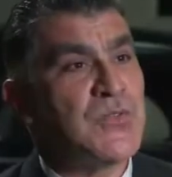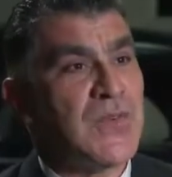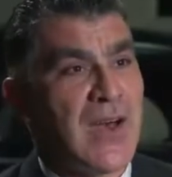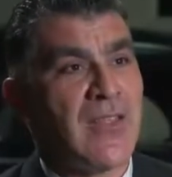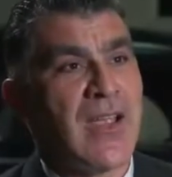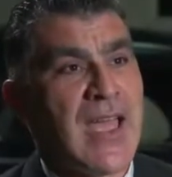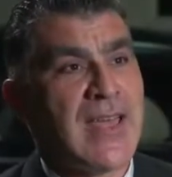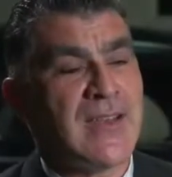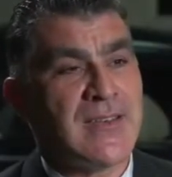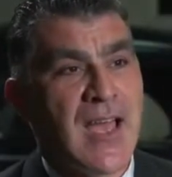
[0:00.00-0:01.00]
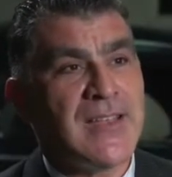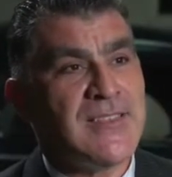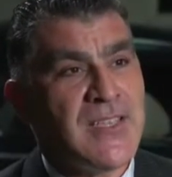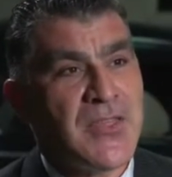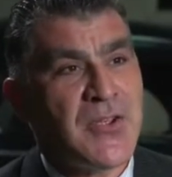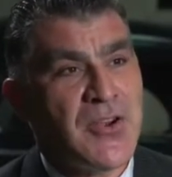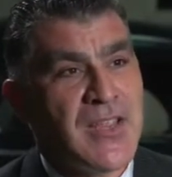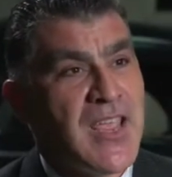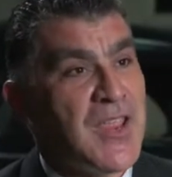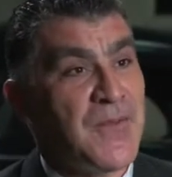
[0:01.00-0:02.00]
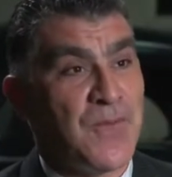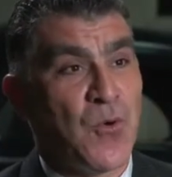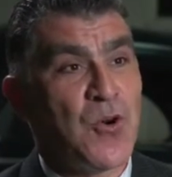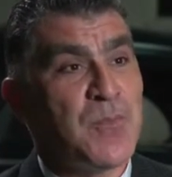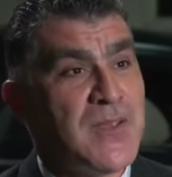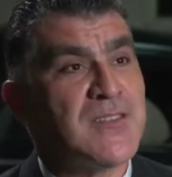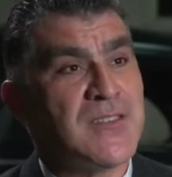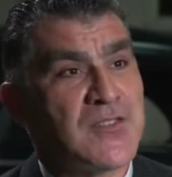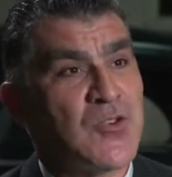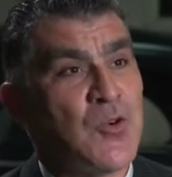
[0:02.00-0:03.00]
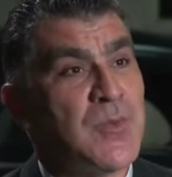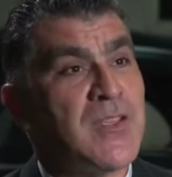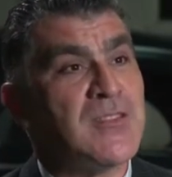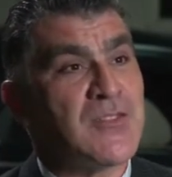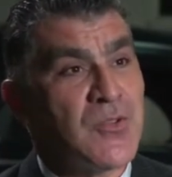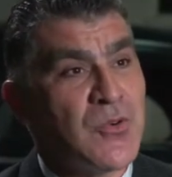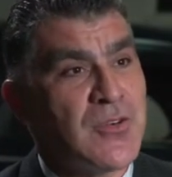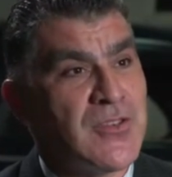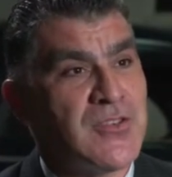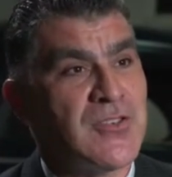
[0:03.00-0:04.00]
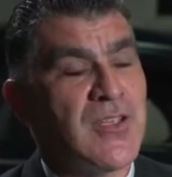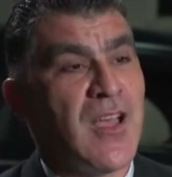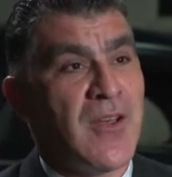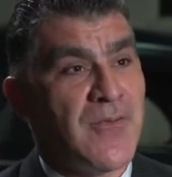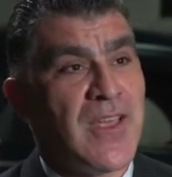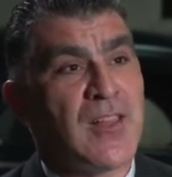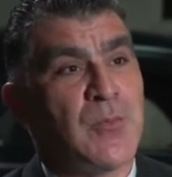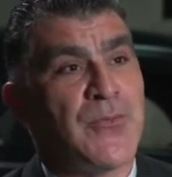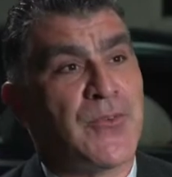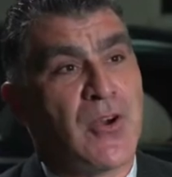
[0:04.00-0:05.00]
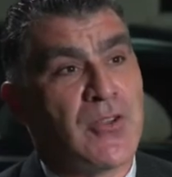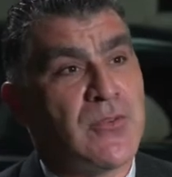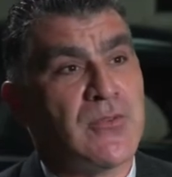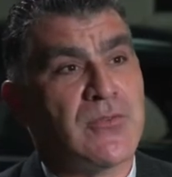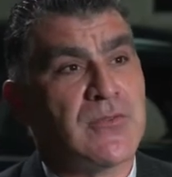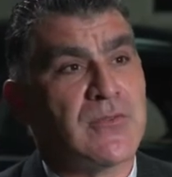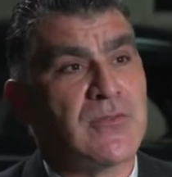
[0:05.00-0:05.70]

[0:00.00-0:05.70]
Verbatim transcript: father had a 1938 Ford Business Coupe in storage available for our use.